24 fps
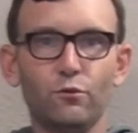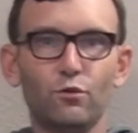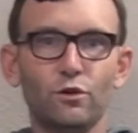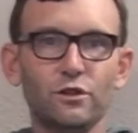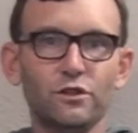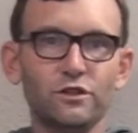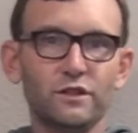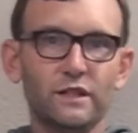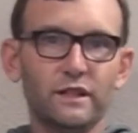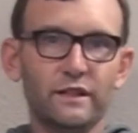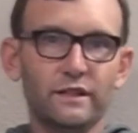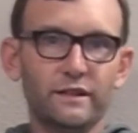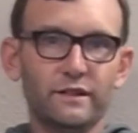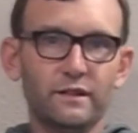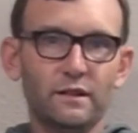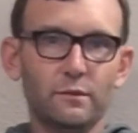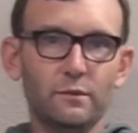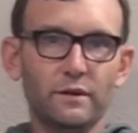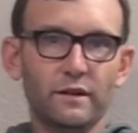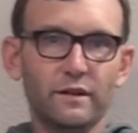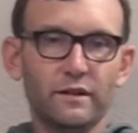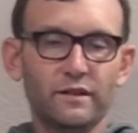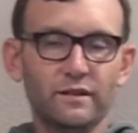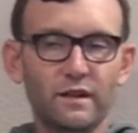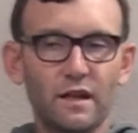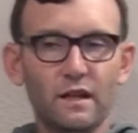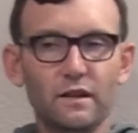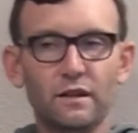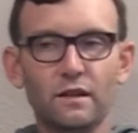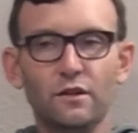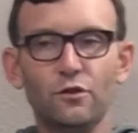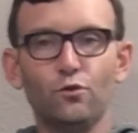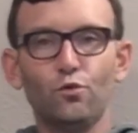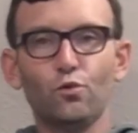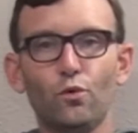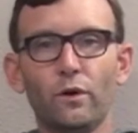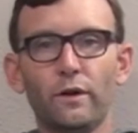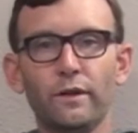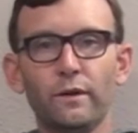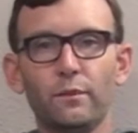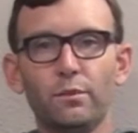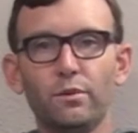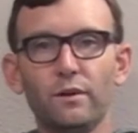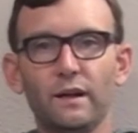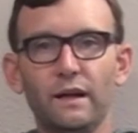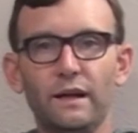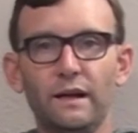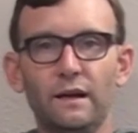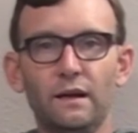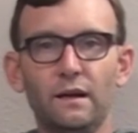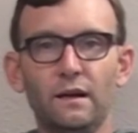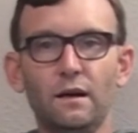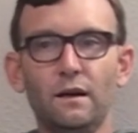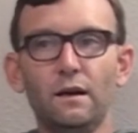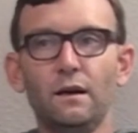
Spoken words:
Once you get the team into the set, then run the play.